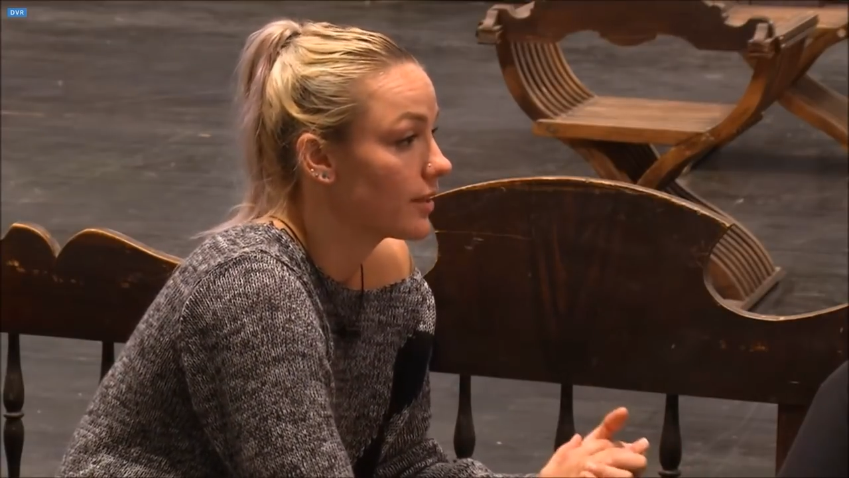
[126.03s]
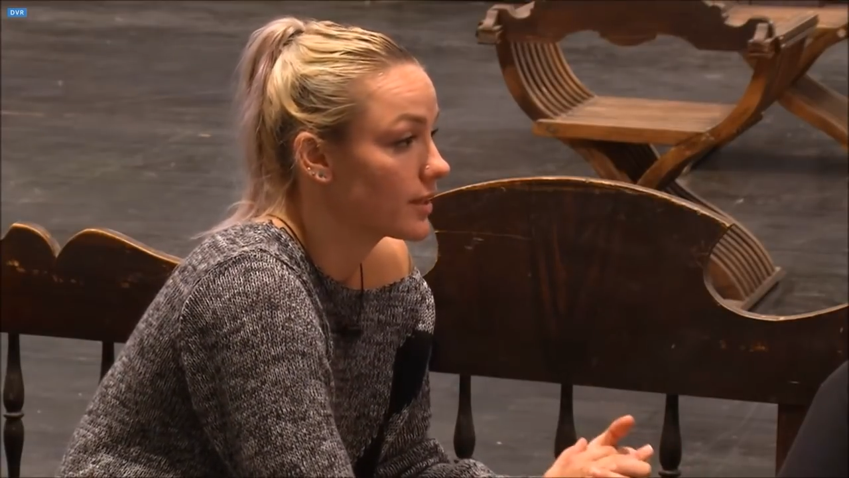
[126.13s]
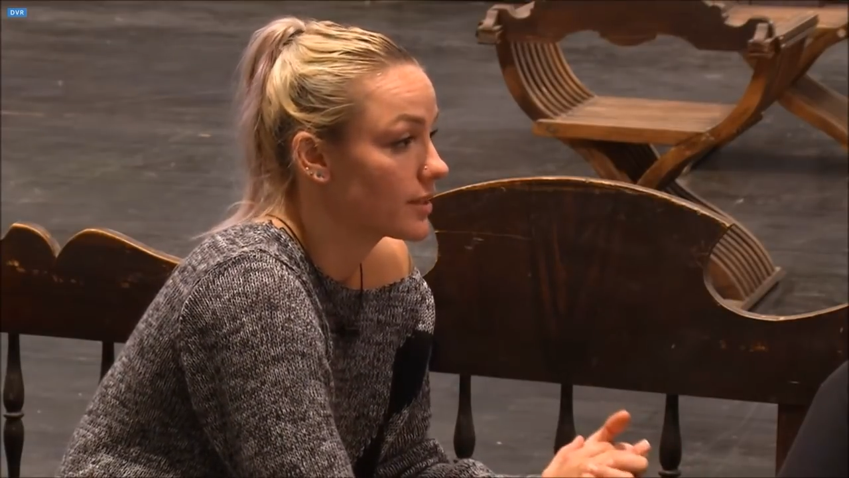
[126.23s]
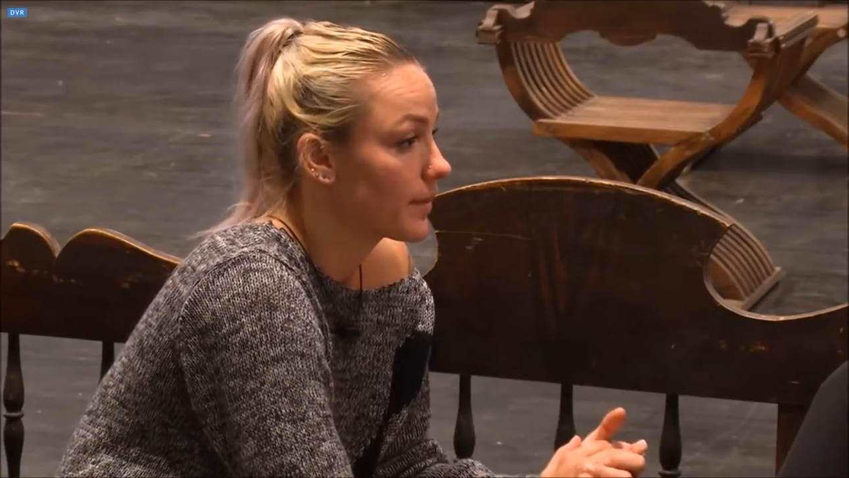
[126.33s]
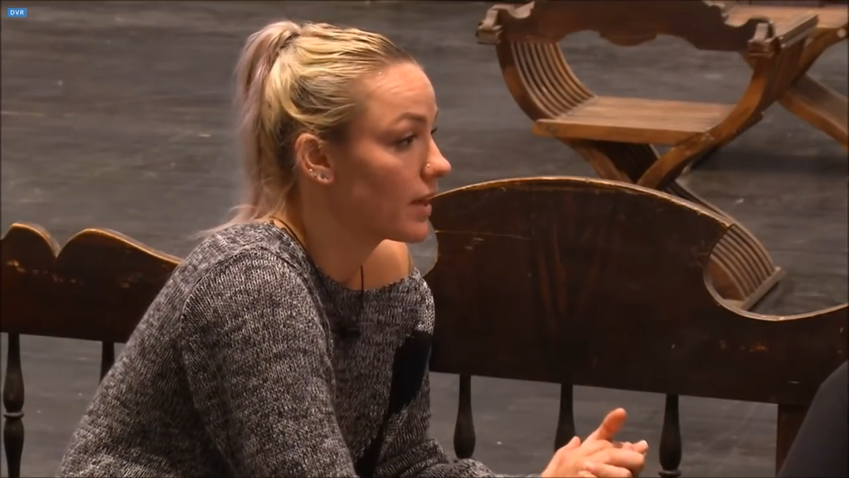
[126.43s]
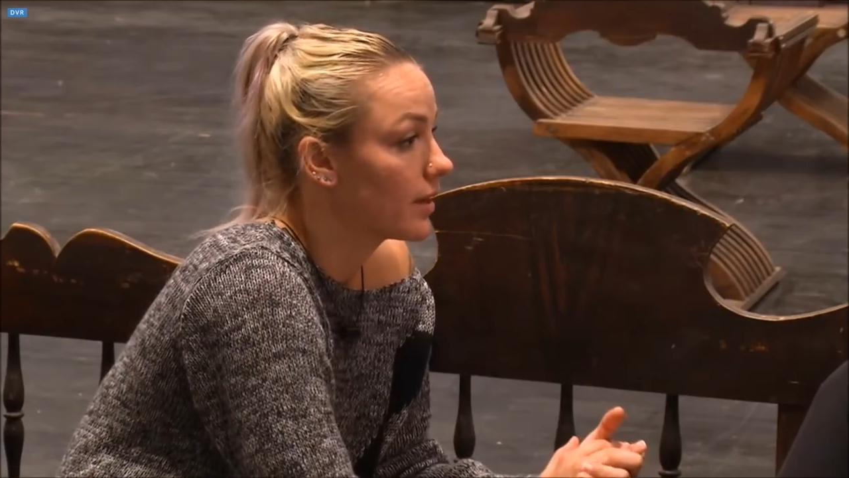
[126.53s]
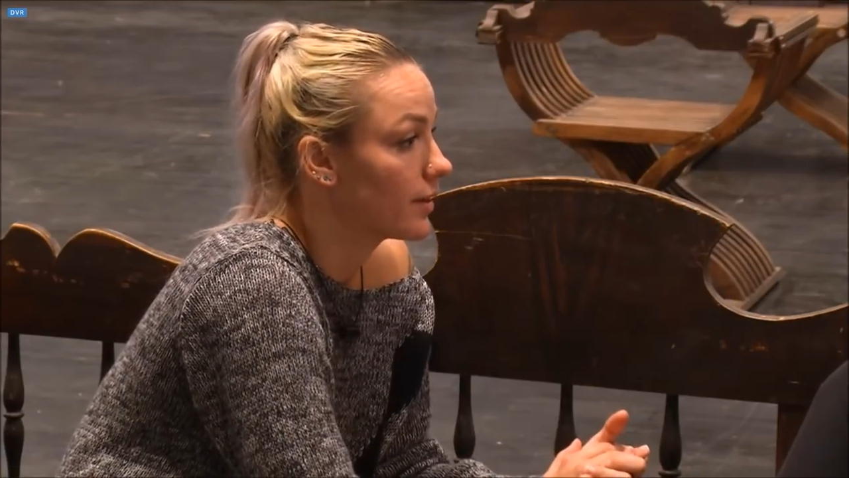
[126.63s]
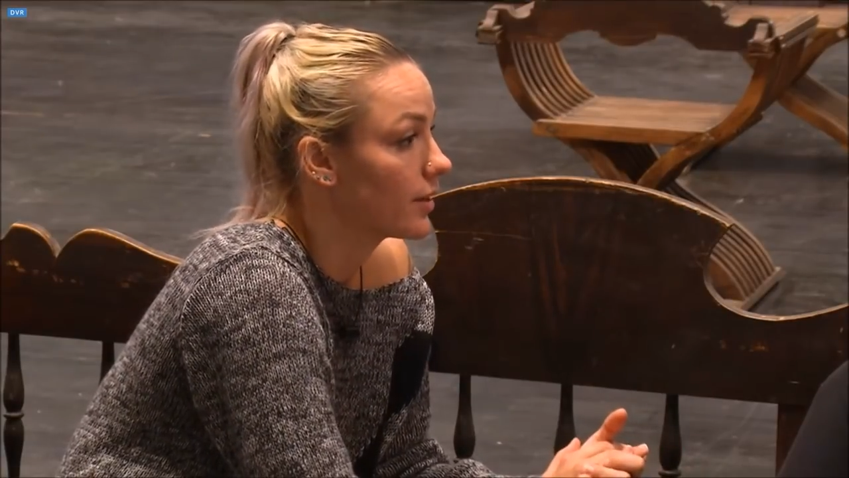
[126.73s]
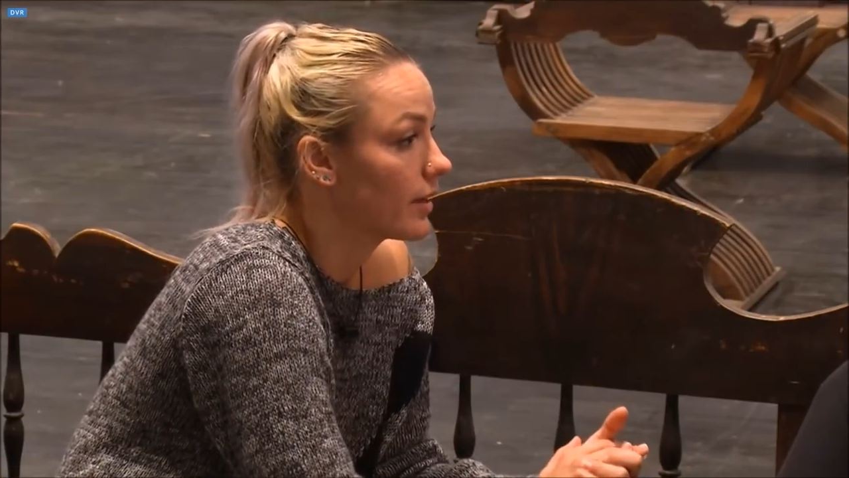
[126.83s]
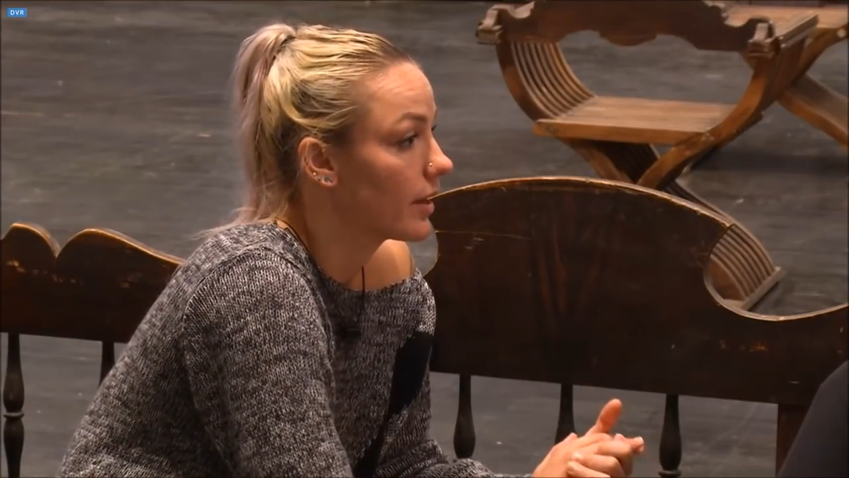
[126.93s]
thinks I'm going to
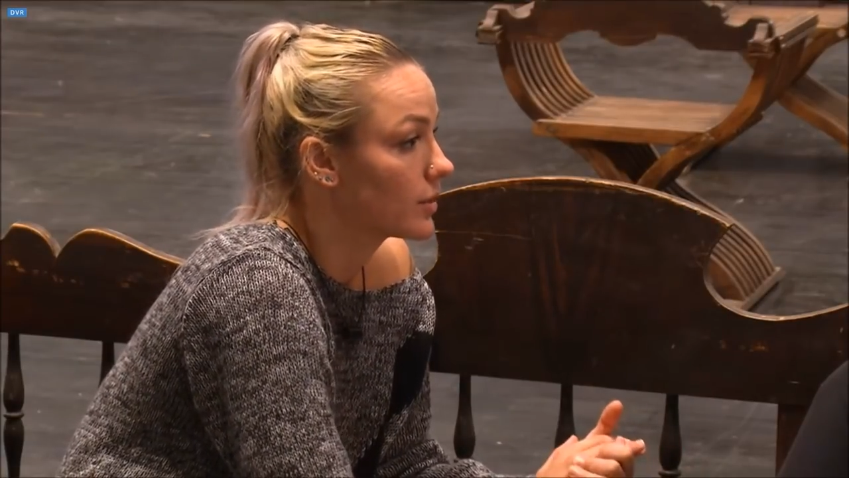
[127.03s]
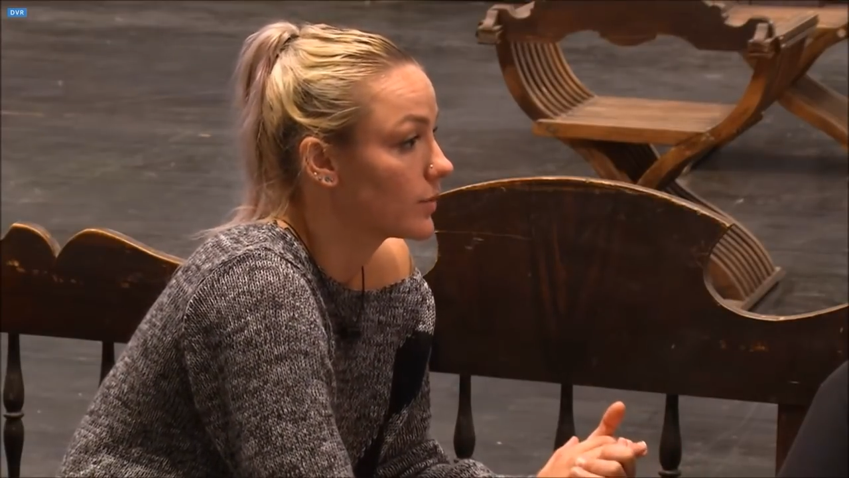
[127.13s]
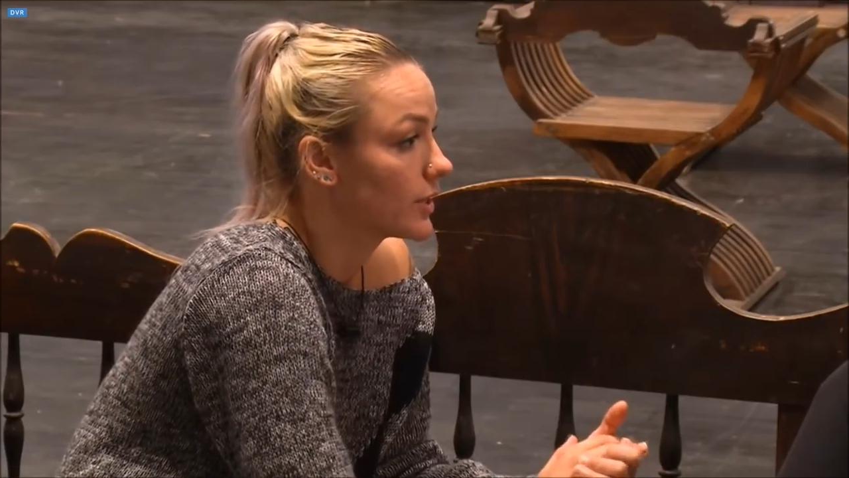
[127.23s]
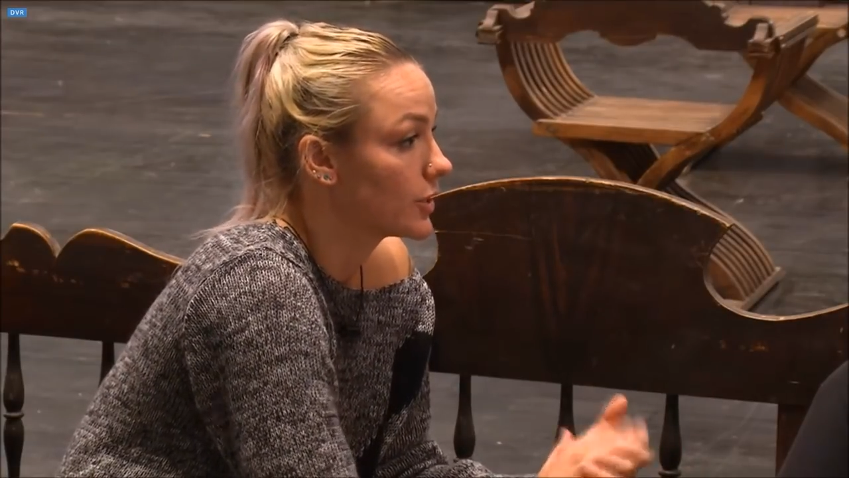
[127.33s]
hunt her next week.